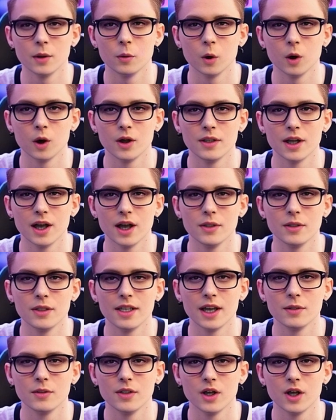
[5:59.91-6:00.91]
What are
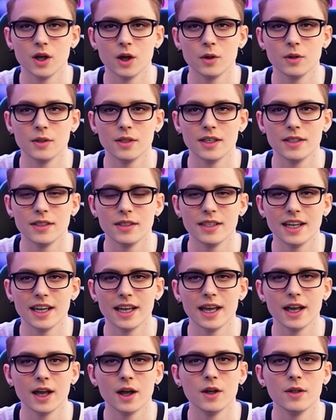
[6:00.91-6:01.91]
the different courses
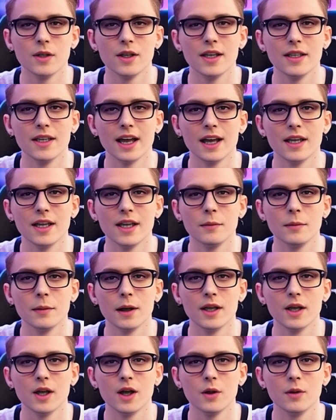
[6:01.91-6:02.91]
on an Italian
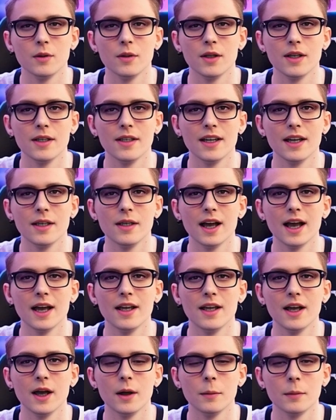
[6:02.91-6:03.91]
menu and things like
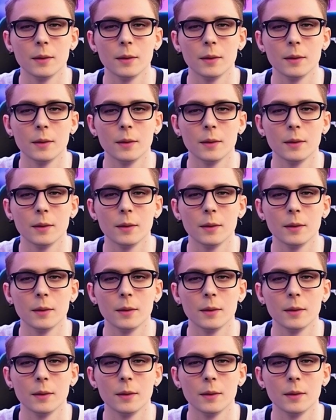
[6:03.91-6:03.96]
that.